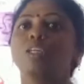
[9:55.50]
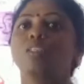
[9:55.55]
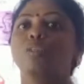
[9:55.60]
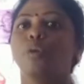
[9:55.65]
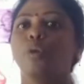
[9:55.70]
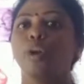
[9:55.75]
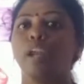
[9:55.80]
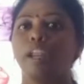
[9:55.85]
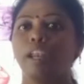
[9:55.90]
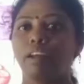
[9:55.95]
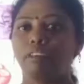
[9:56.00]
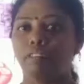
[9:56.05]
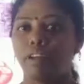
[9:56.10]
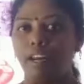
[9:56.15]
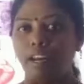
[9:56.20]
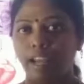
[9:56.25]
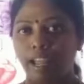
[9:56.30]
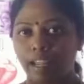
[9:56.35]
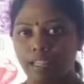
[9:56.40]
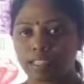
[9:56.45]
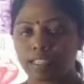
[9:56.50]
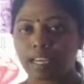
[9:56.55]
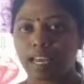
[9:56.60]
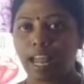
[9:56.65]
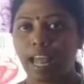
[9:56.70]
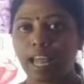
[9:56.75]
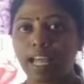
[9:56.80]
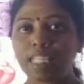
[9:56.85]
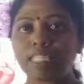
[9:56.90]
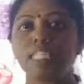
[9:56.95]
So in our next
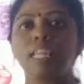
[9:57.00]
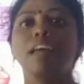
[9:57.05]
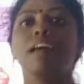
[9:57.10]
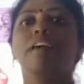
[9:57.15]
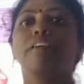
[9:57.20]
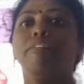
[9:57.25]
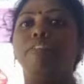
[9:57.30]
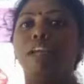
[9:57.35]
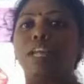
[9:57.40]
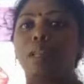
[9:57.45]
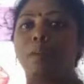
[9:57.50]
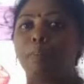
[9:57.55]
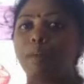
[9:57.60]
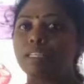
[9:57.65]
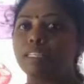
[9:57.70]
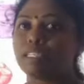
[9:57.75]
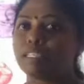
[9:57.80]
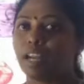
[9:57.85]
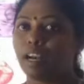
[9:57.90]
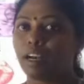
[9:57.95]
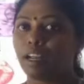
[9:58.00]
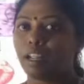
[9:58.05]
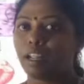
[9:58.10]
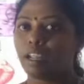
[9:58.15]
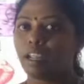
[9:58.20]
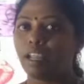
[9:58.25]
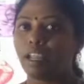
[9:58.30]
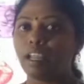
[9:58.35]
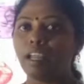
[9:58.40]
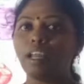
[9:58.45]
class, we will be
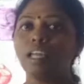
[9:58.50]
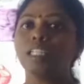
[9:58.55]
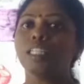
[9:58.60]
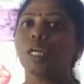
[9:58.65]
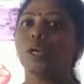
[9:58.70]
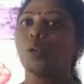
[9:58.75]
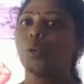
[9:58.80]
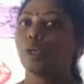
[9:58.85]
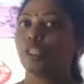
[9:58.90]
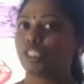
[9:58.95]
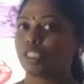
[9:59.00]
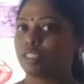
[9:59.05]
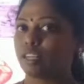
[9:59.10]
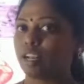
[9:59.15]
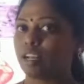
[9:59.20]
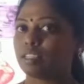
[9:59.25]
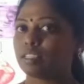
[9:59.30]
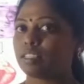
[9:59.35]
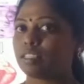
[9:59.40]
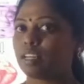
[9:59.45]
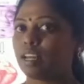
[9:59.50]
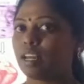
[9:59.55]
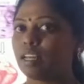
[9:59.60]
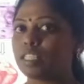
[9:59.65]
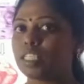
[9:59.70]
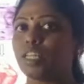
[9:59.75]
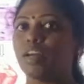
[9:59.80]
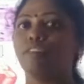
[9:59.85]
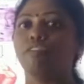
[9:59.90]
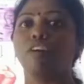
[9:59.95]
studying the question
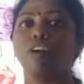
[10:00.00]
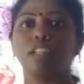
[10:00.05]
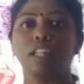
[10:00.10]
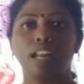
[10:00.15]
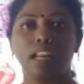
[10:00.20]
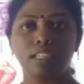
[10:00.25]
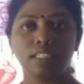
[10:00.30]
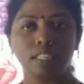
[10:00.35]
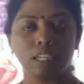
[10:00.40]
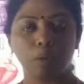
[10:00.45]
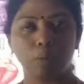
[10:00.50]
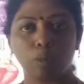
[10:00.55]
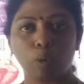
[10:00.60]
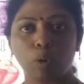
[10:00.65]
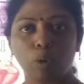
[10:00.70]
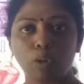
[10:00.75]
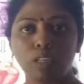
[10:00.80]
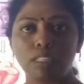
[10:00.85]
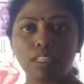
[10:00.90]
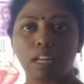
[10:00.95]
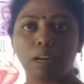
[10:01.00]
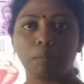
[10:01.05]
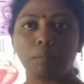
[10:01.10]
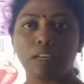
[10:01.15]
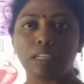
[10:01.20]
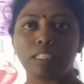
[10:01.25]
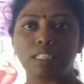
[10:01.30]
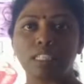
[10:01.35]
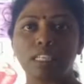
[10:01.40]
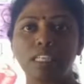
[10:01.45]
answers for the lesson Bones and
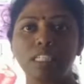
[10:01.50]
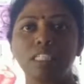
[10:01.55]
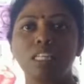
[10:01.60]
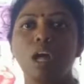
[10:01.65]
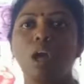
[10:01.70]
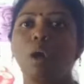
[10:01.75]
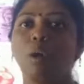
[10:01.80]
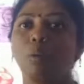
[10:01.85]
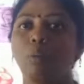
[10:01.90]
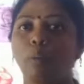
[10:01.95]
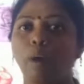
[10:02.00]
Muscles.